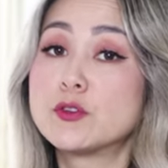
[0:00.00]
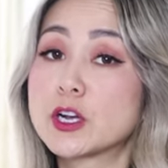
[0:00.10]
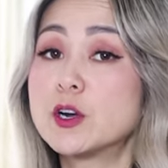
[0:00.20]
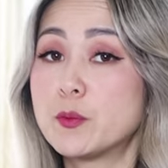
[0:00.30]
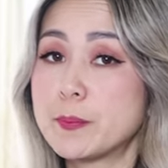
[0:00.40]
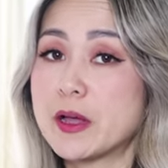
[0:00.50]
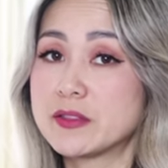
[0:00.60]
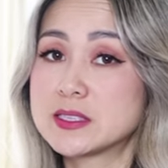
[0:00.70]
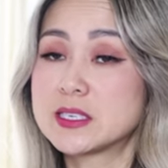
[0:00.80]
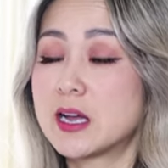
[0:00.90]
So if you're going to rip
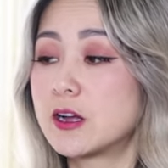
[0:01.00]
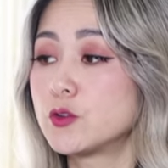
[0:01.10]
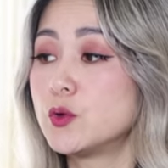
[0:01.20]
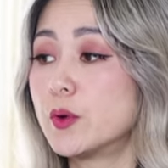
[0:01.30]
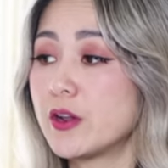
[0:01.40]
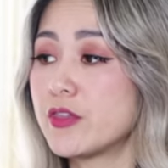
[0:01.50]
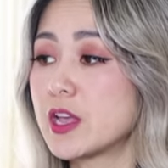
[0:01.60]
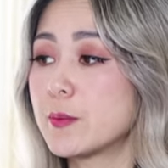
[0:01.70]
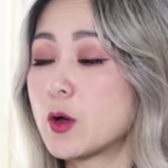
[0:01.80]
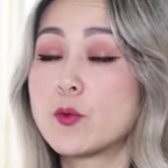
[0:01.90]
out this tile, you want to
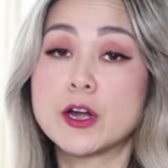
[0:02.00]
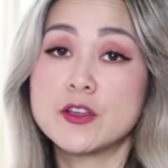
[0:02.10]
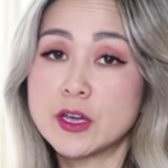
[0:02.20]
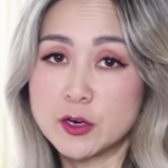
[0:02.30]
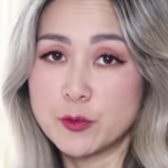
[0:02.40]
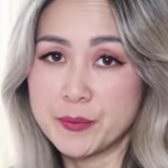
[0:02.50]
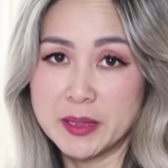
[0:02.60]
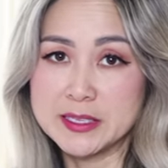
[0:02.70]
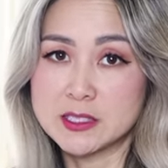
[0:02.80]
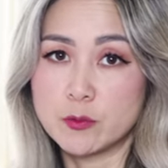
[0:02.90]
think about what are you going to
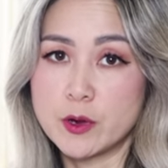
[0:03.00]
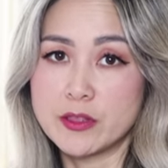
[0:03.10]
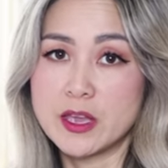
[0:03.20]
replace it with?